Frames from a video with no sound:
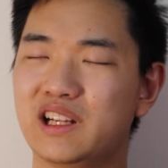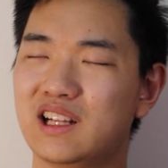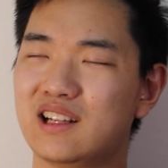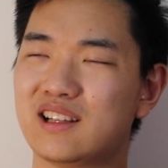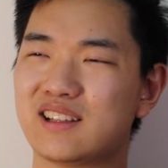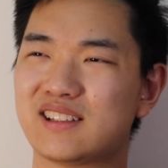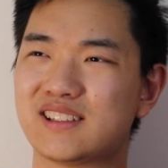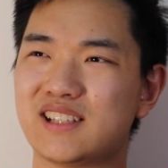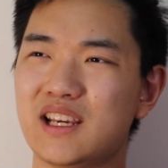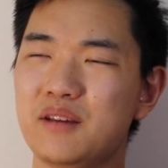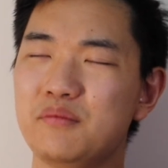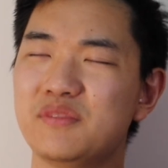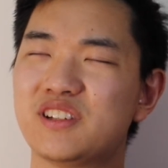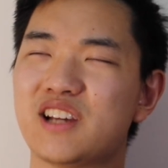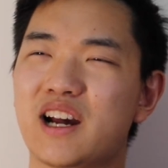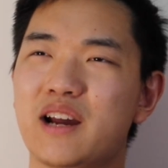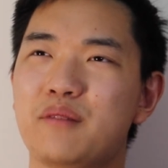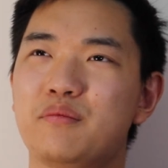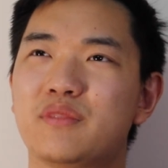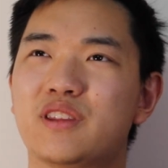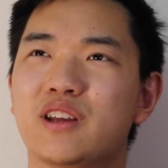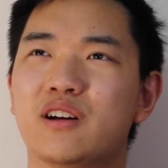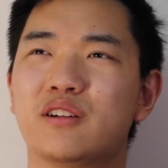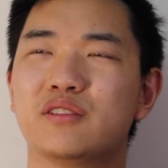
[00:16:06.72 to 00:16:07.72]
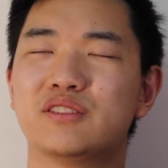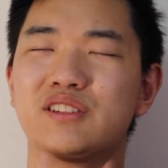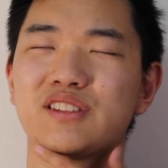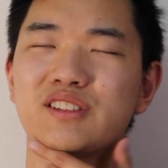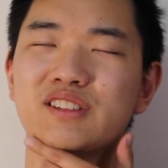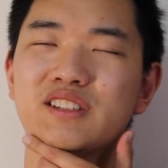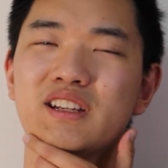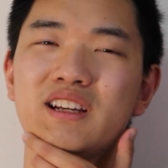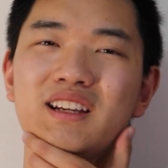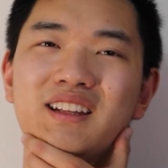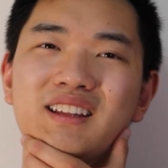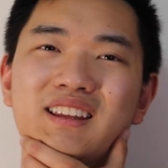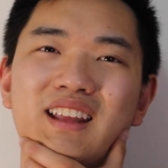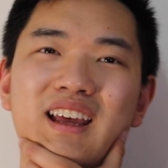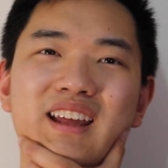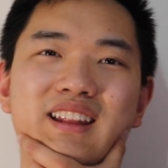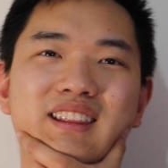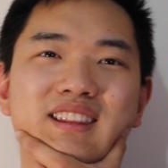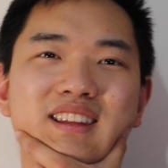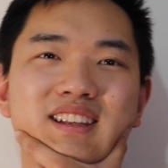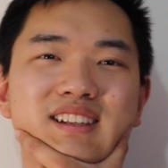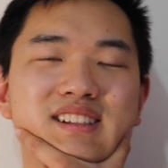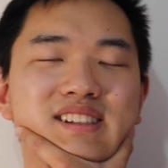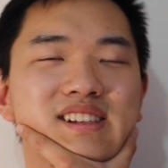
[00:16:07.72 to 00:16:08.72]
But at the same time though, to think
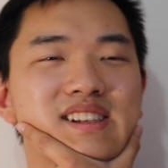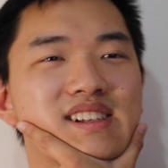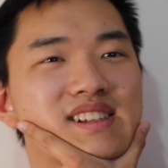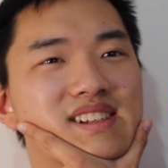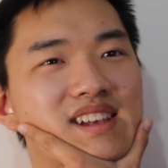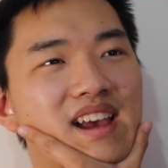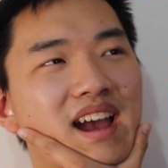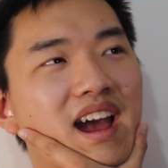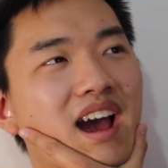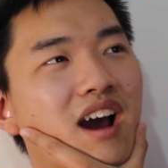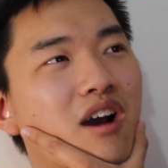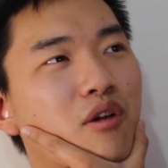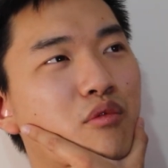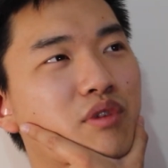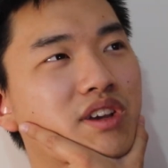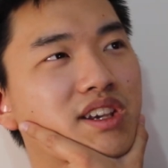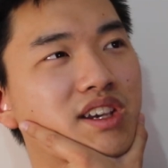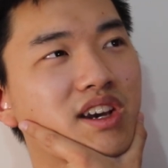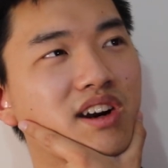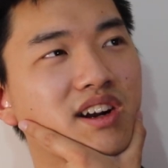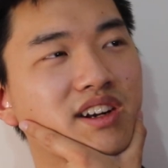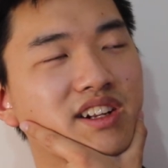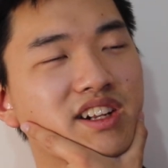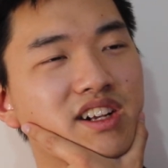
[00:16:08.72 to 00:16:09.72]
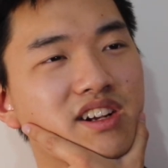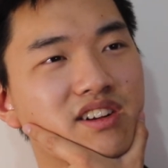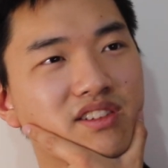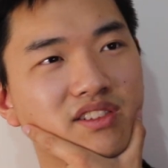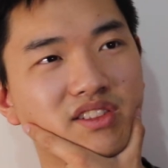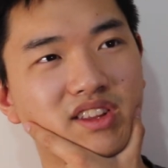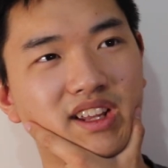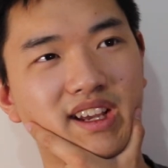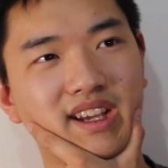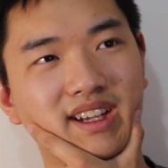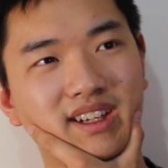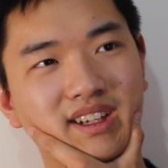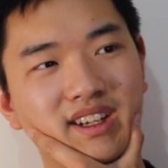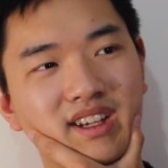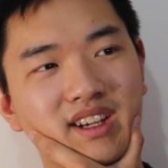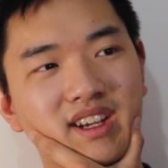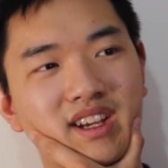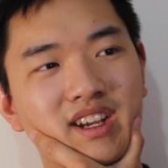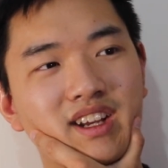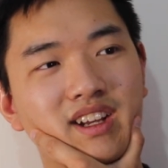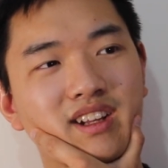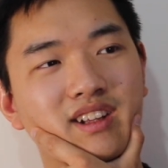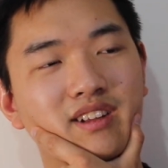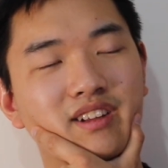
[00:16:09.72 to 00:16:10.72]
that this is how we got here, like
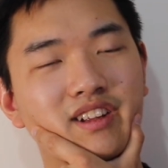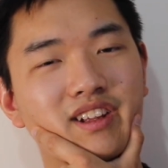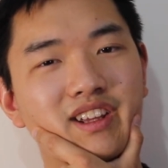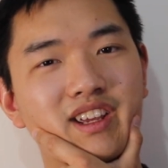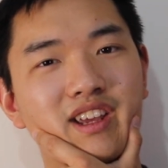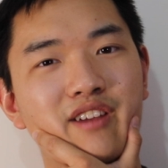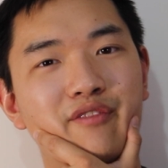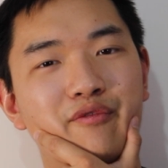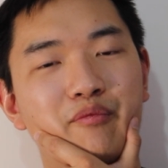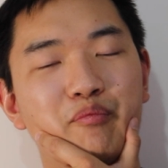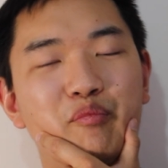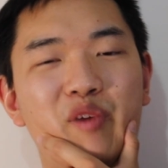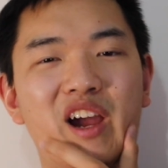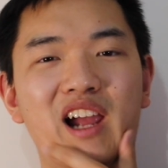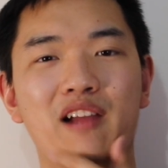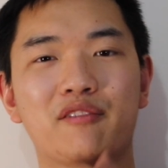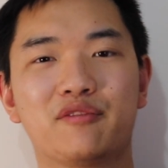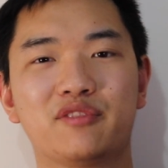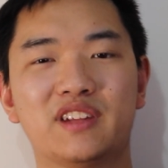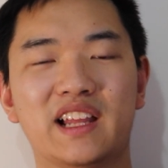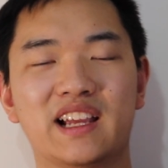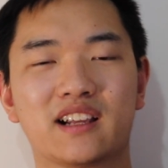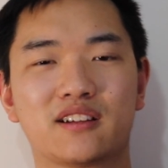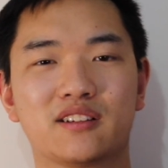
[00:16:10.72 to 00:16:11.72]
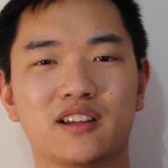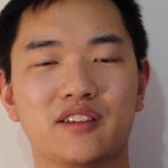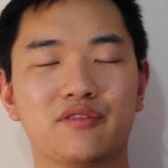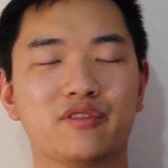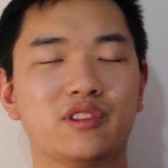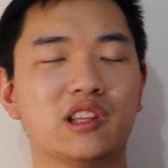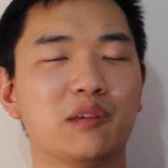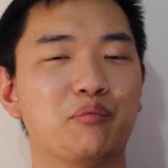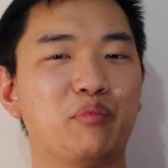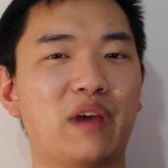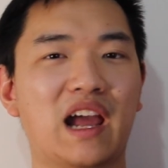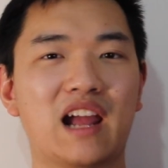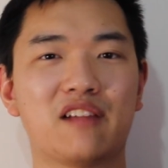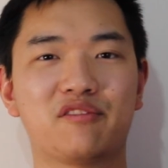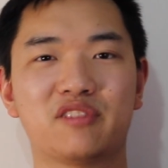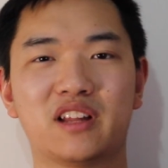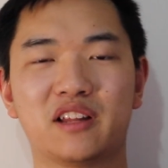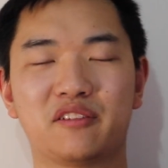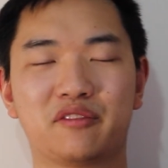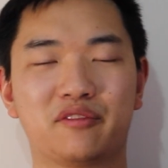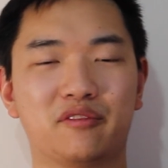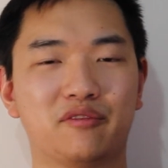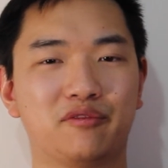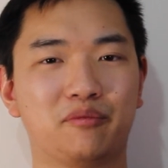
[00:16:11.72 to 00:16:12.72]
if Batfleck, if the
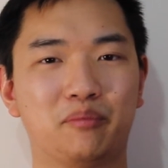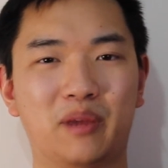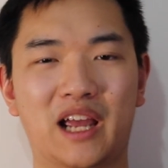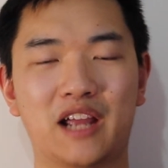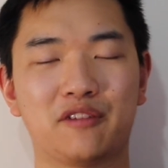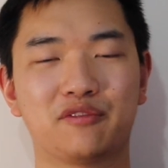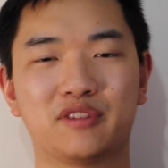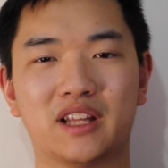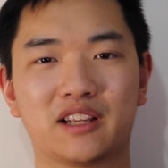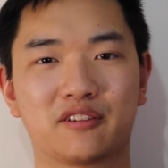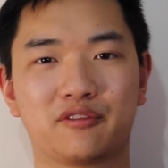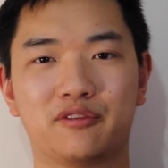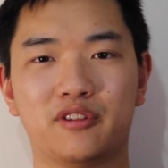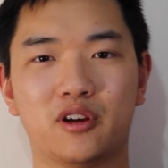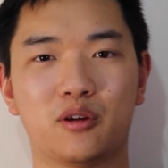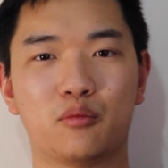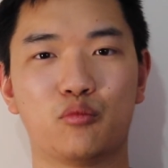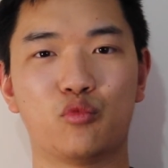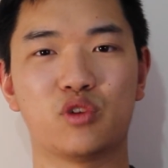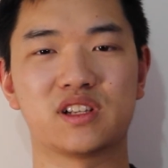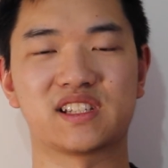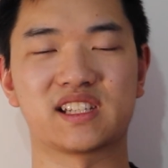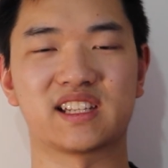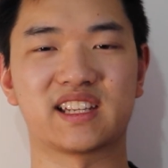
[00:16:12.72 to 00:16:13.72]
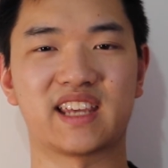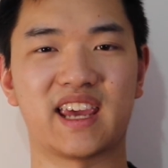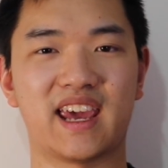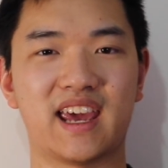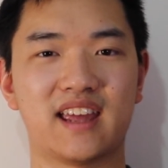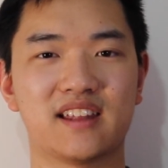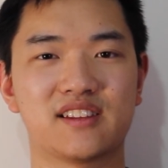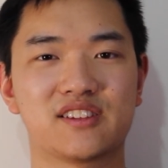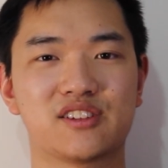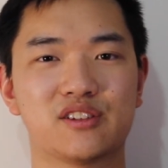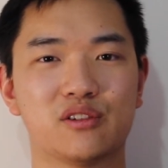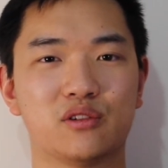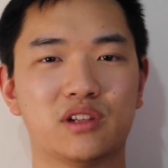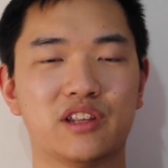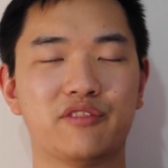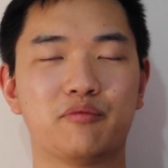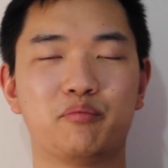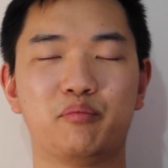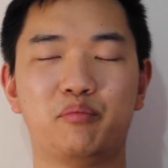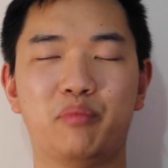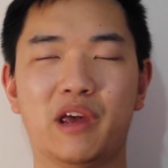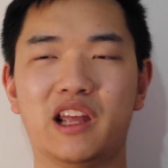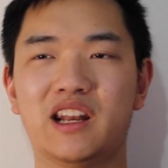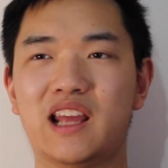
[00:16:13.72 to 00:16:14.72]
Batfleck, Batfleck film wasn't canceled, if
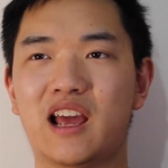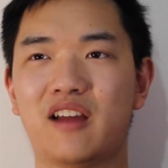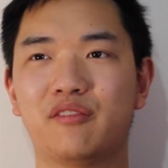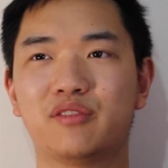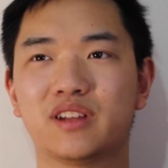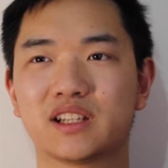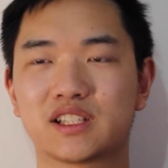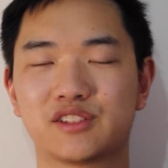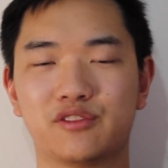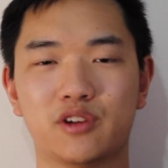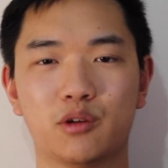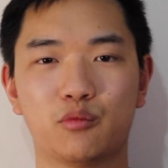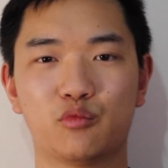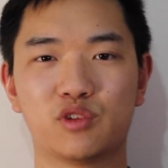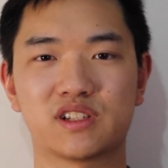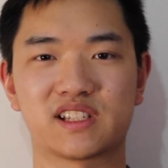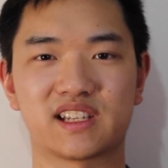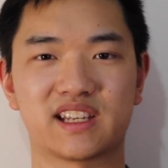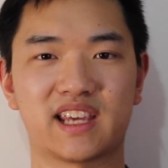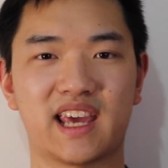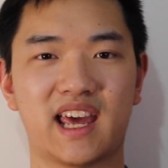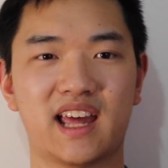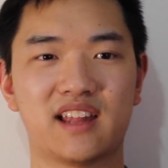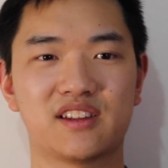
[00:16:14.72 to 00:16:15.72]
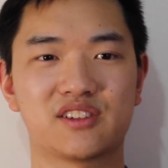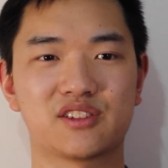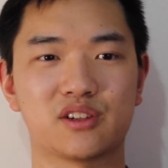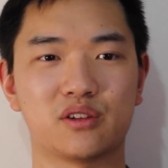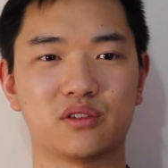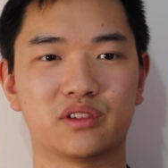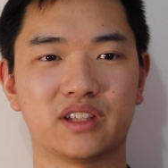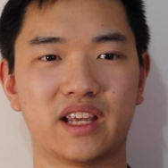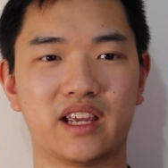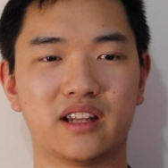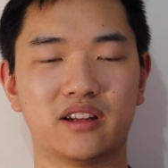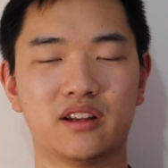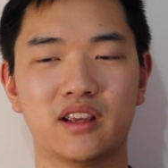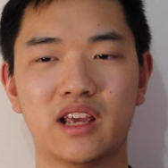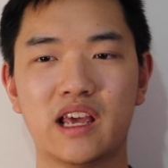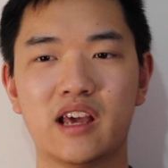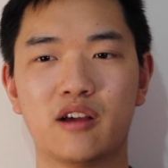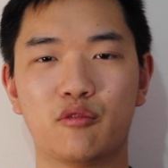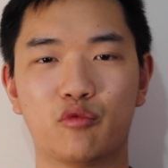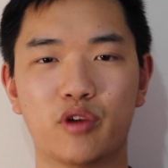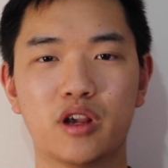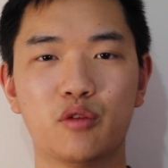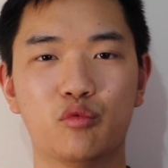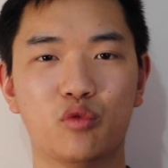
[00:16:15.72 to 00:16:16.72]
Ben Affleck's film wasn't canceled, then
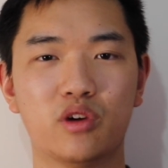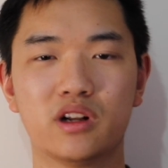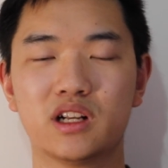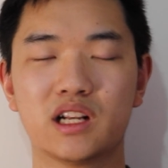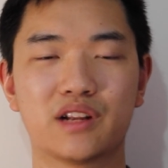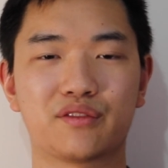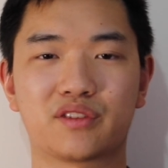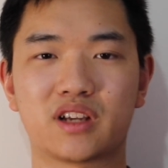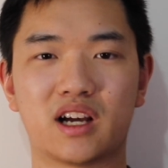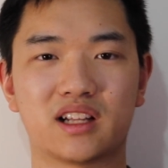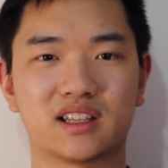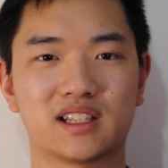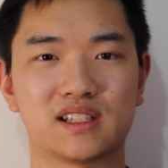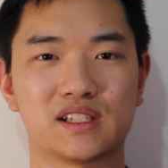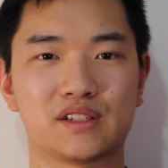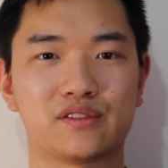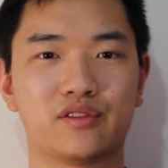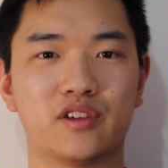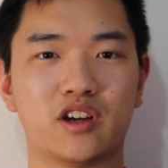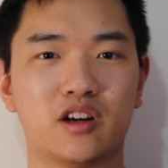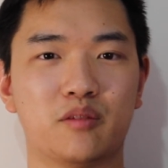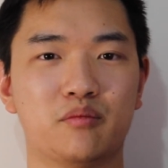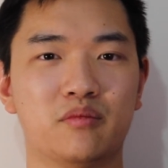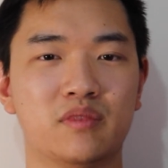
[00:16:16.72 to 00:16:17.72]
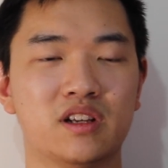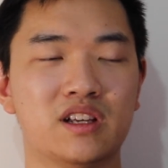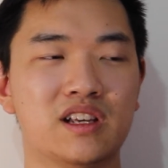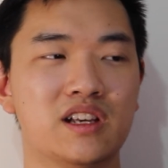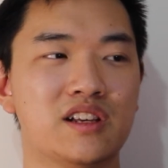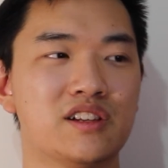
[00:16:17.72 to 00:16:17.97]
we wouldn't have got this film.